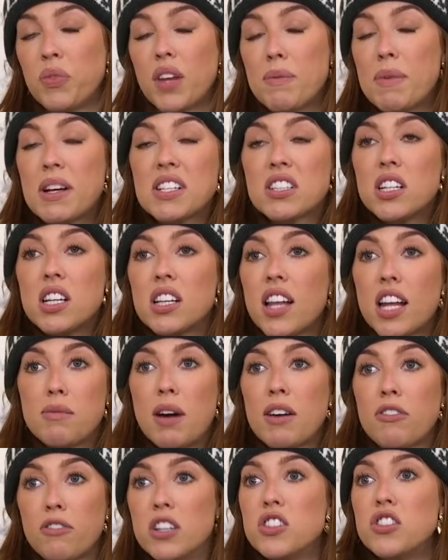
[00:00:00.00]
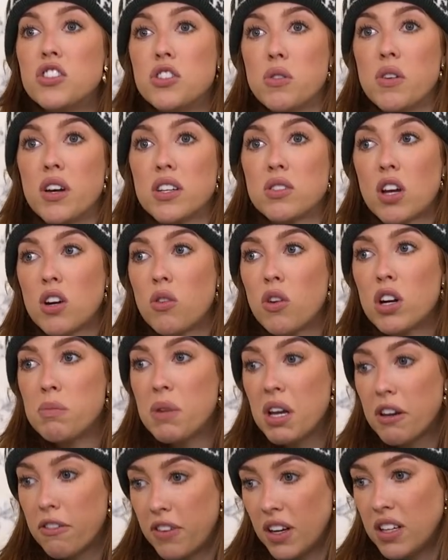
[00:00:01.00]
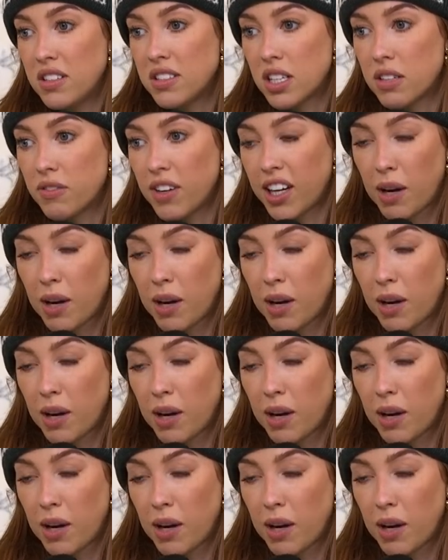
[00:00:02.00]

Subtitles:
Basically, a lot of my friends do this. So I don't want to be offensive.